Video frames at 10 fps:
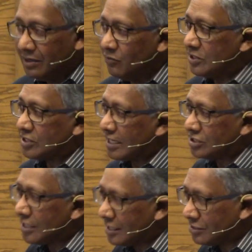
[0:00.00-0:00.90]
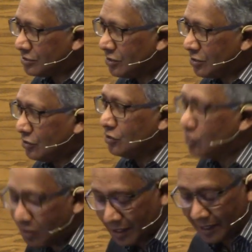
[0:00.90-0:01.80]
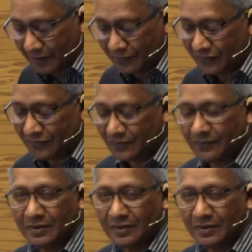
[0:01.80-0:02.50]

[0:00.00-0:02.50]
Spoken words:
which can change your life